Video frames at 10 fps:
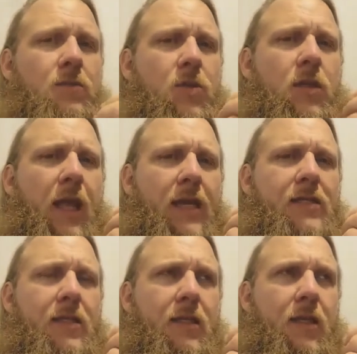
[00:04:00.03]
good
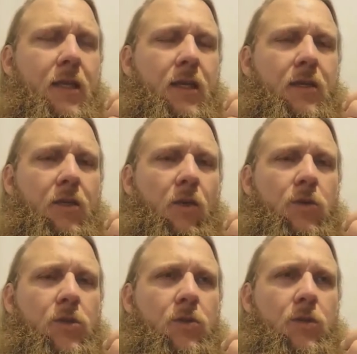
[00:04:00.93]
lasting
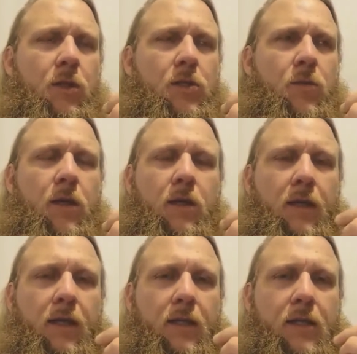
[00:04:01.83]
notes to it as well.
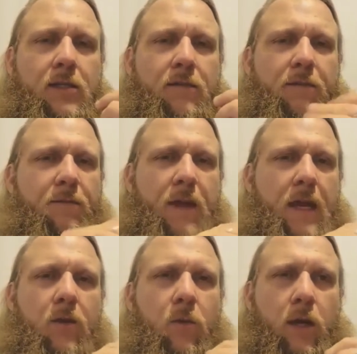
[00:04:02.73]
Like it doesn't
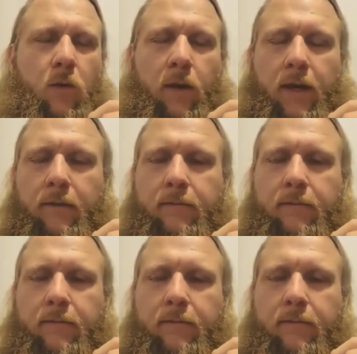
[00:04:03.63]
fade right away.